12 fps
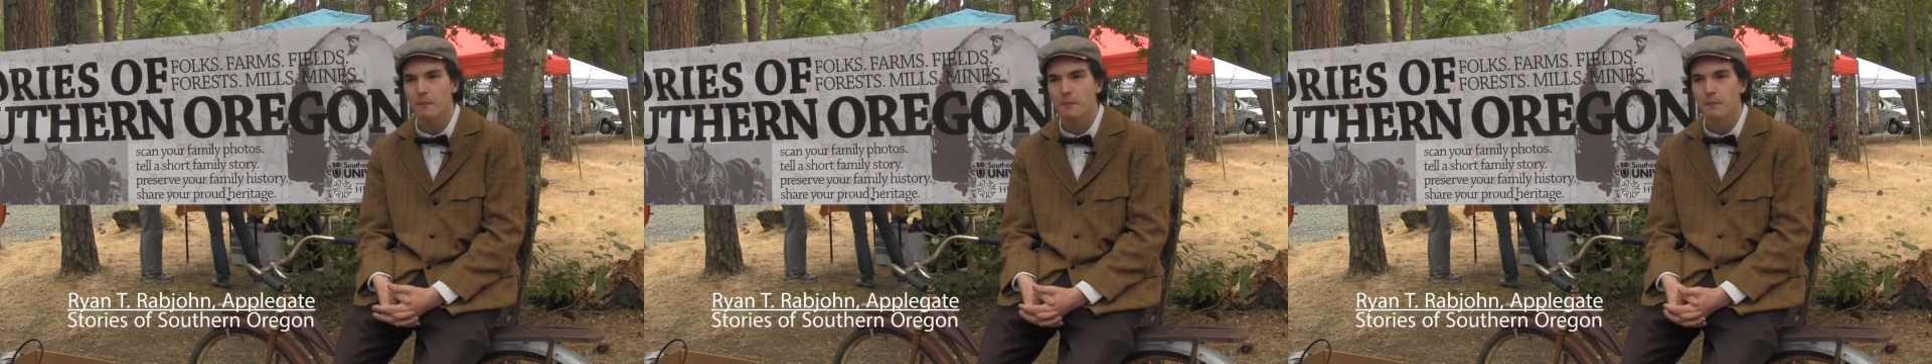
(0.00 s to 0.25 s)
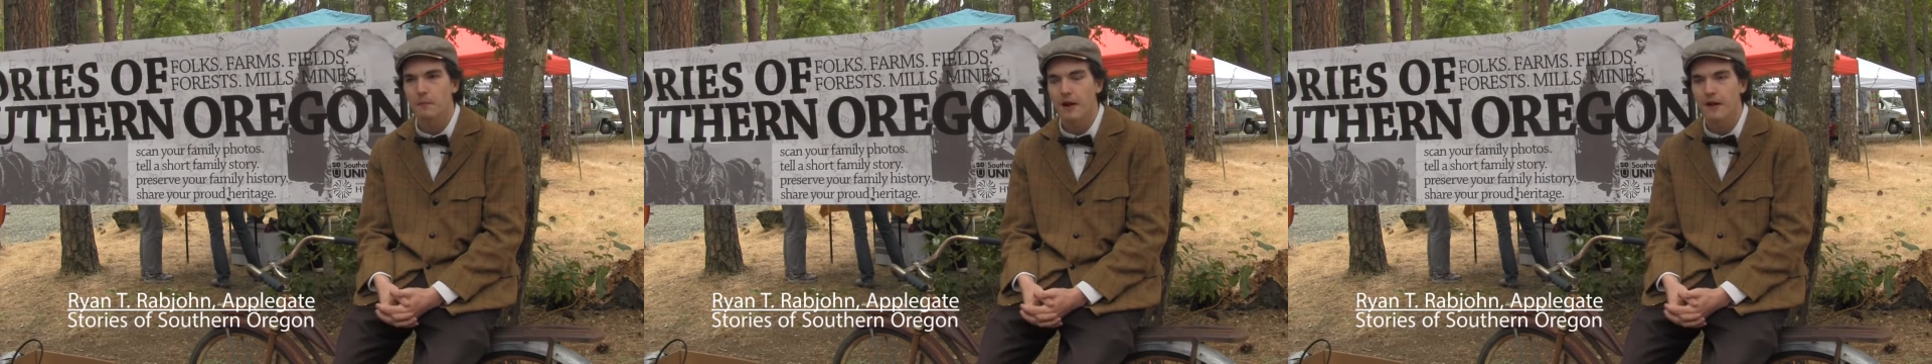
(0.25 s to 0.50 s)

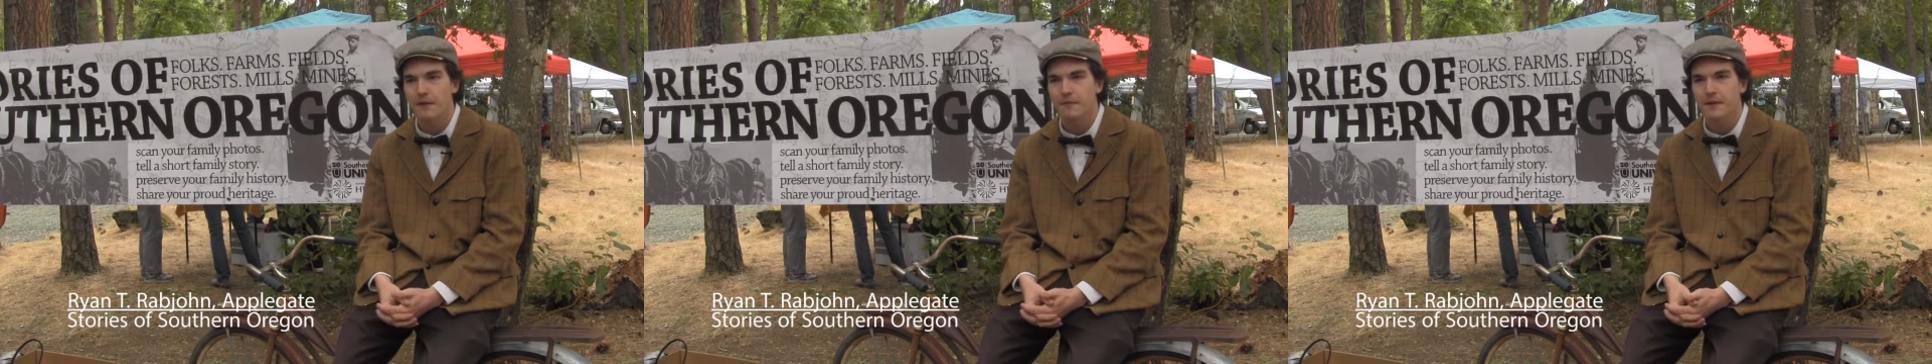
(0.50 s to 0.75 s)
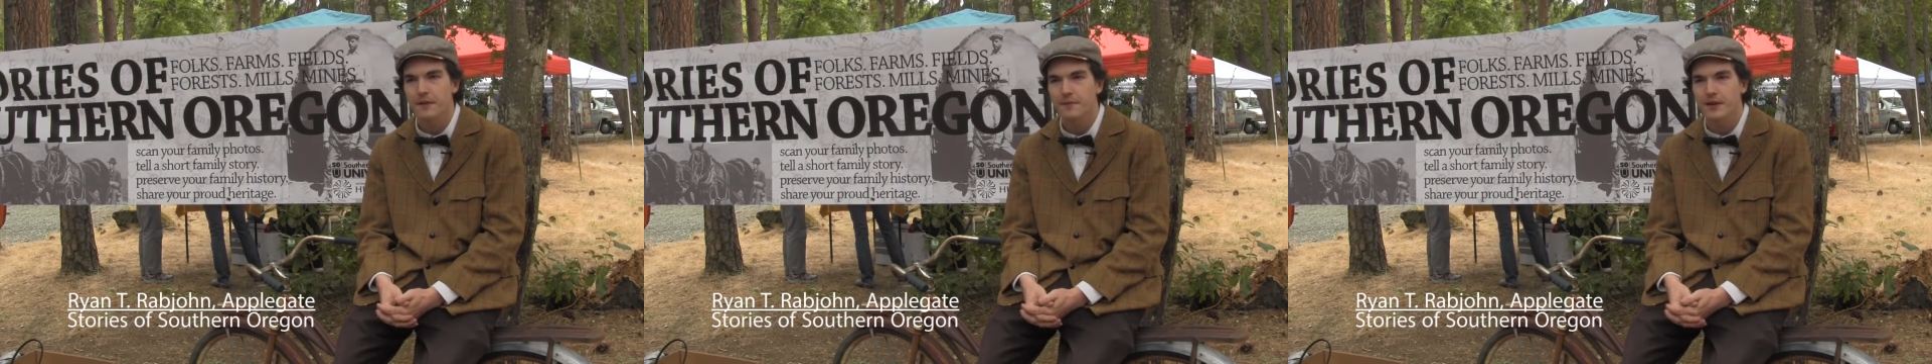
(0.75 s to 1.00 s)
My
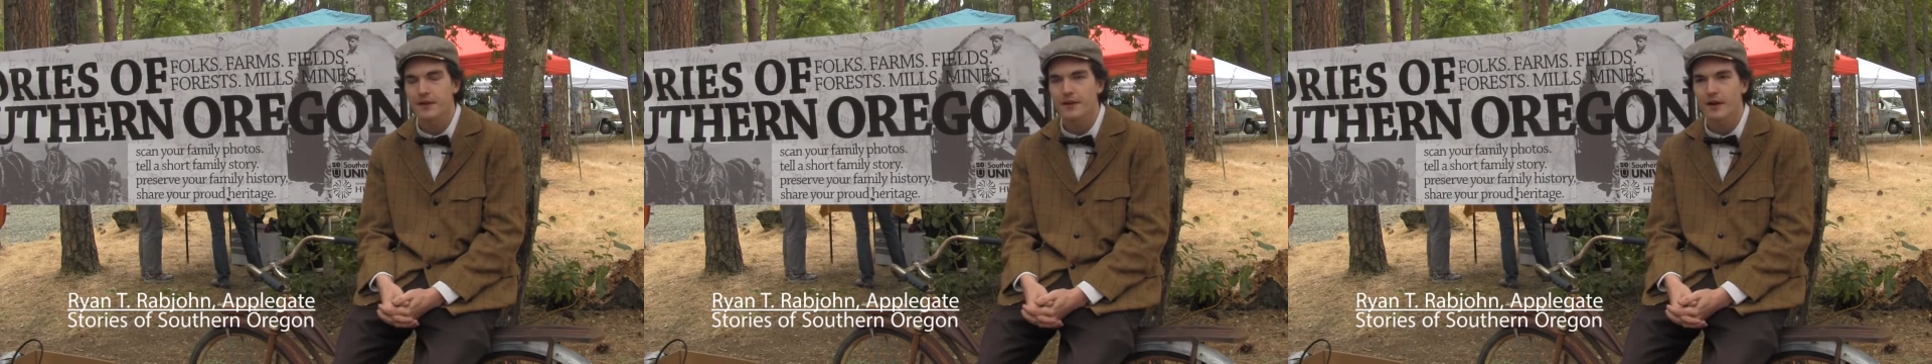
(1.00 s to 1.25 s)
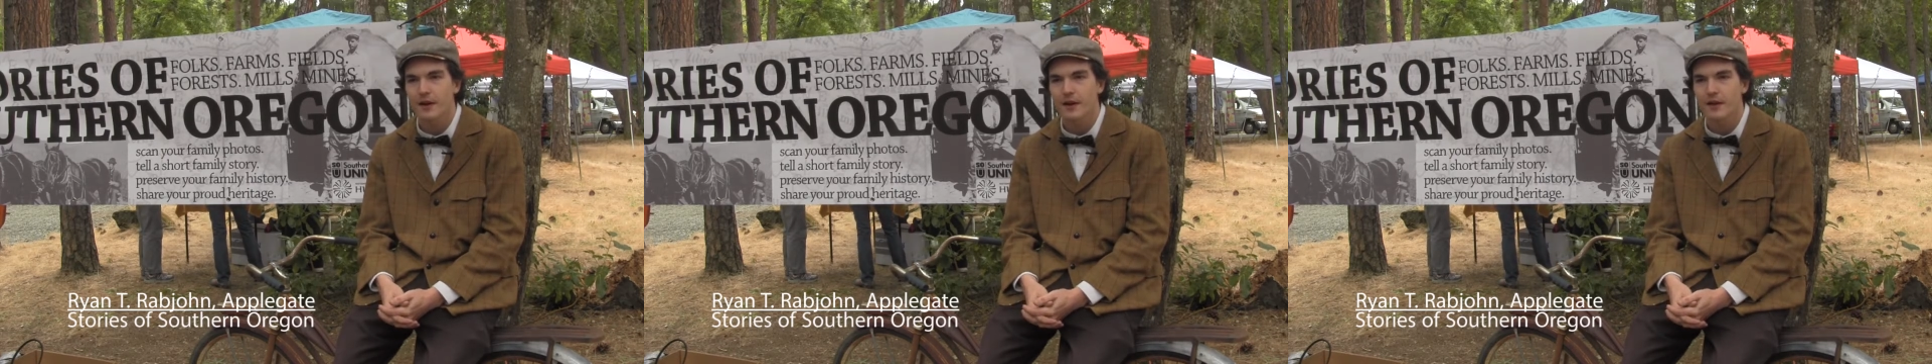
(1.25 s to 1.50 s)

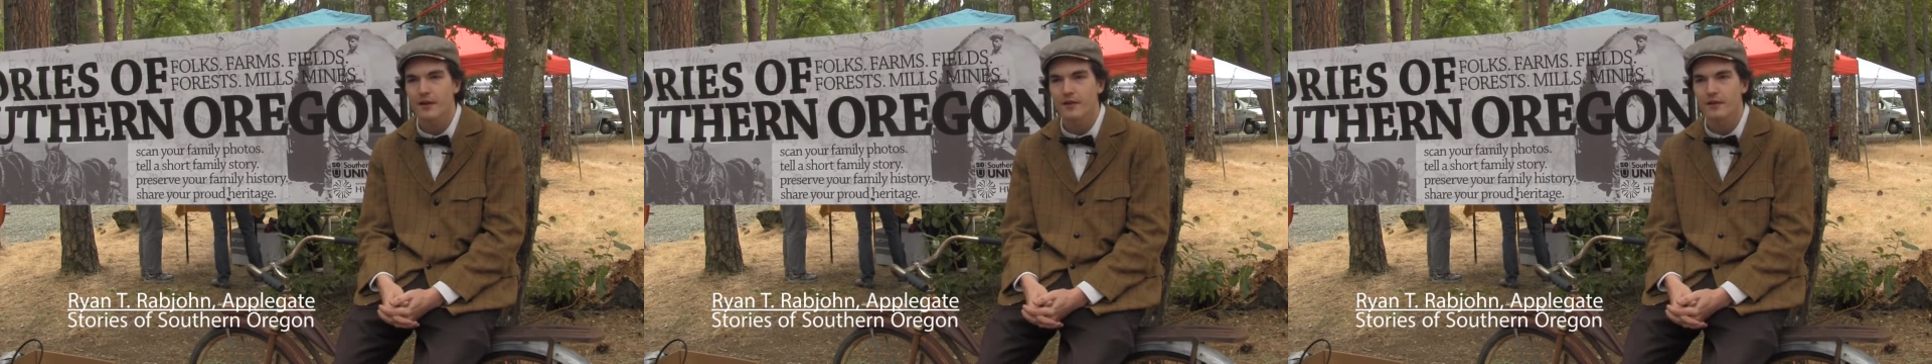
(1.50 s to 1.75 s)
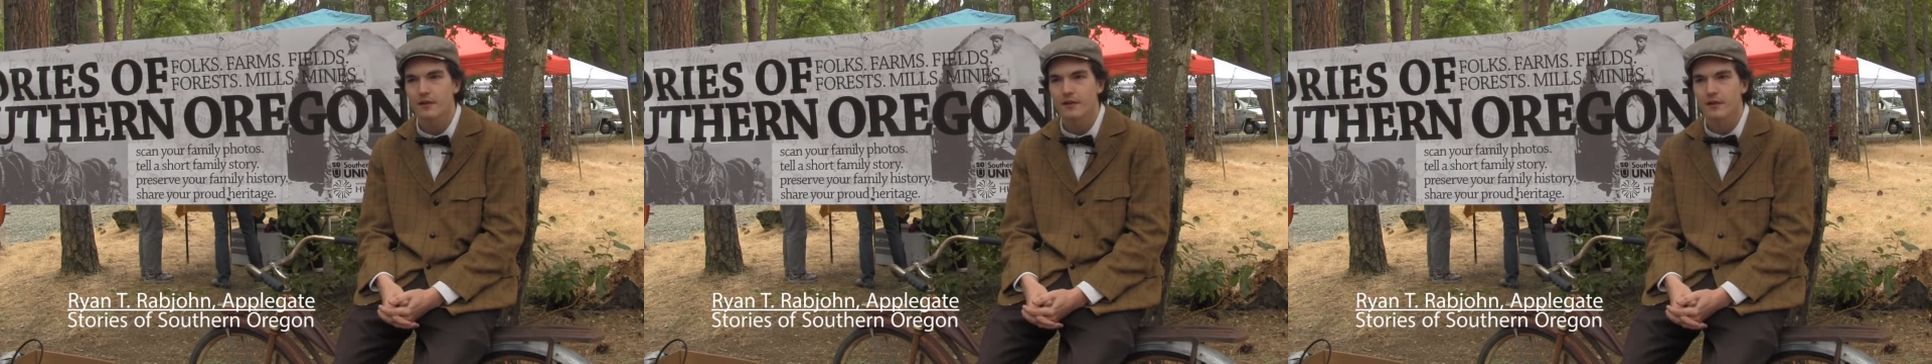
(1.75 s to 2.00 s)
family
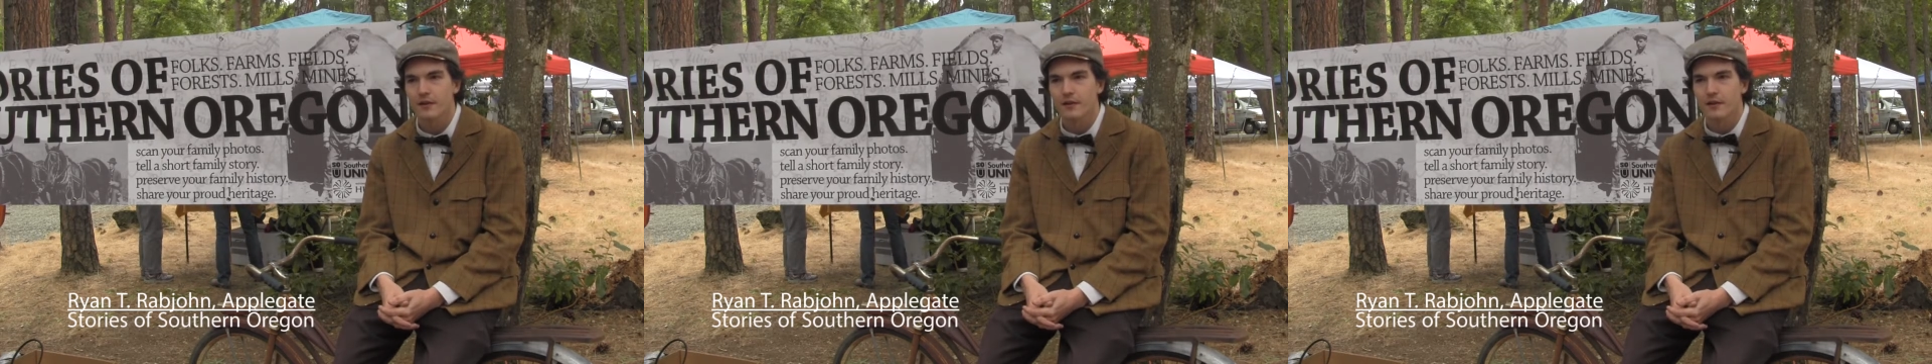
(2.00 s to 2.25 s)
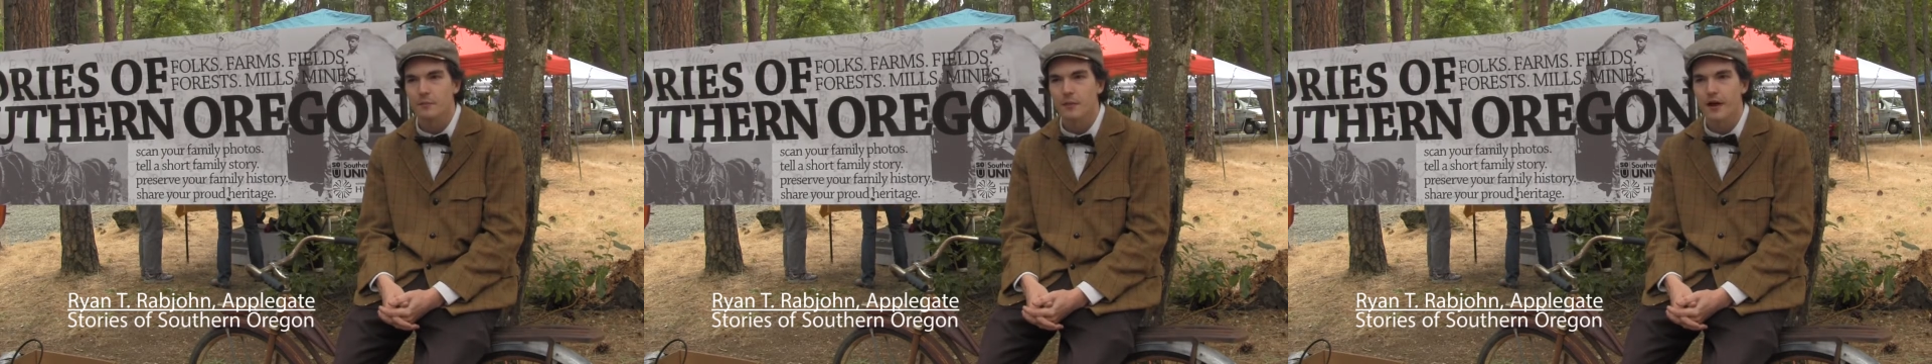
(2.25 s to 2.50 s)
on
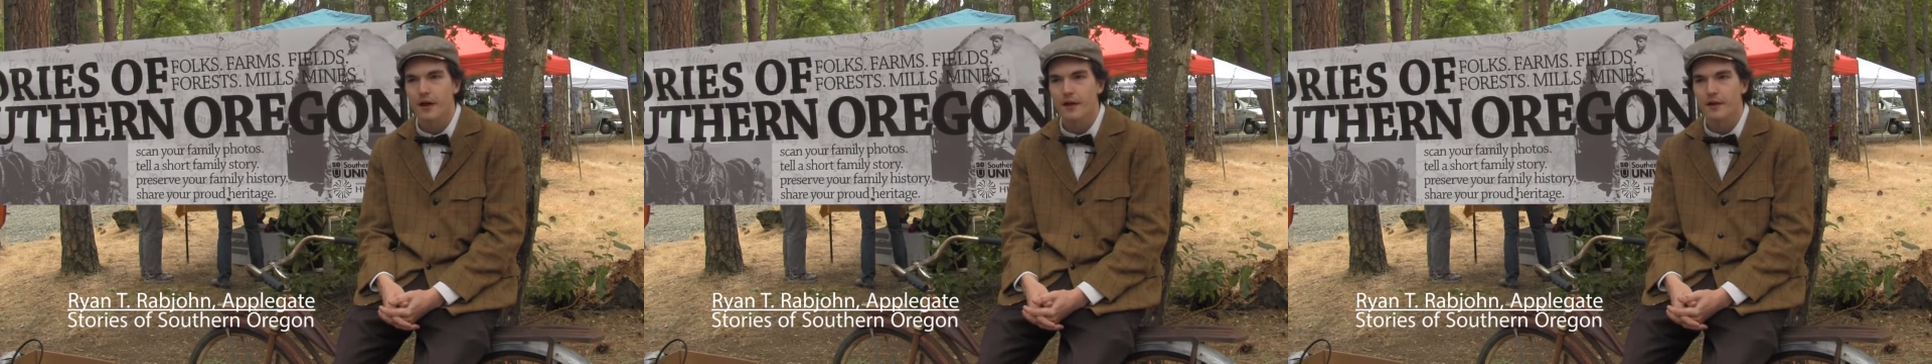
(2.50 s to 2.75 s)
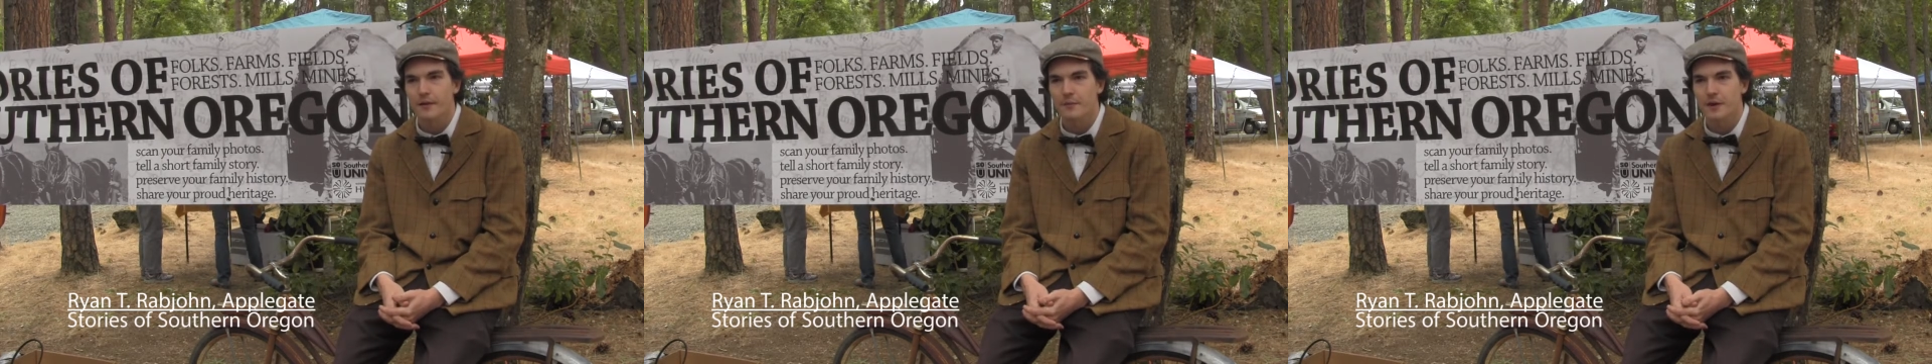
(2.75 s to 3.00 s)

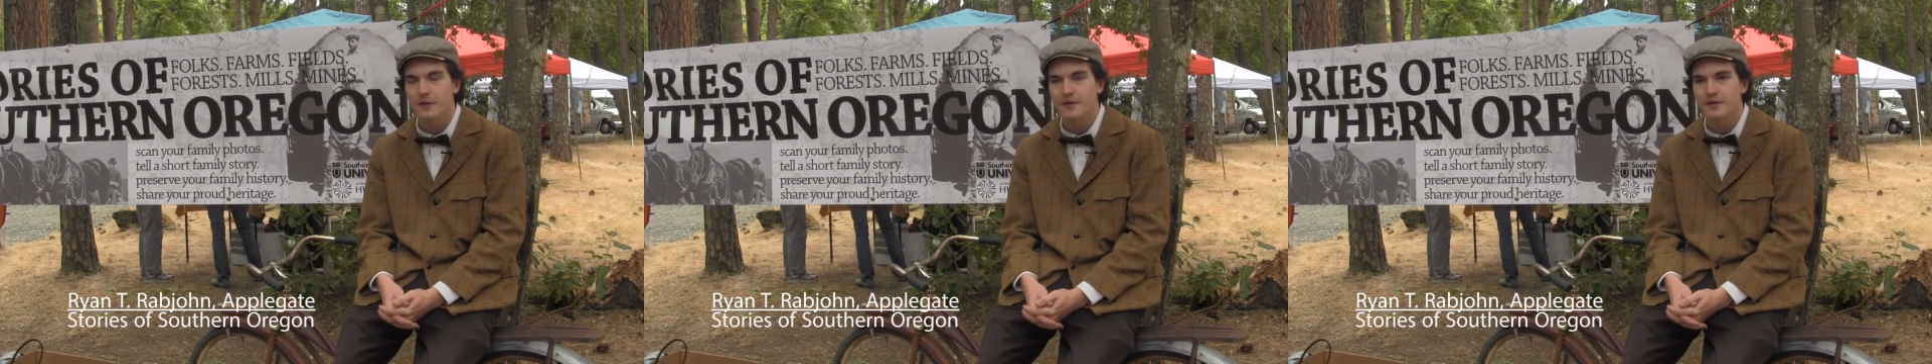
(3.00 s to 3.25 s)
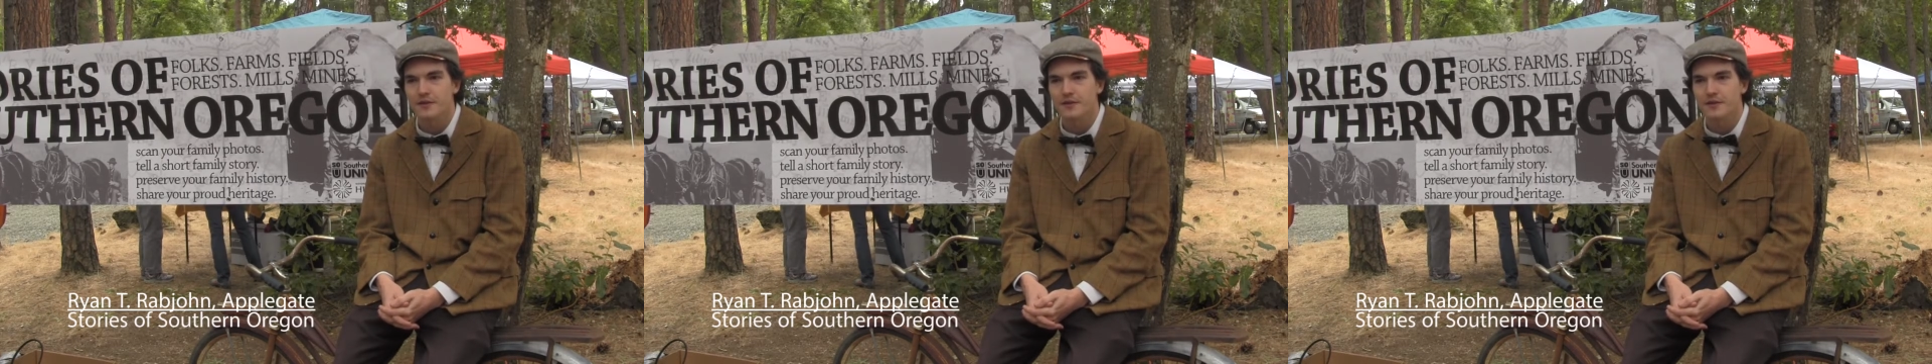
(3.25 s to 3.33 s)
my mother's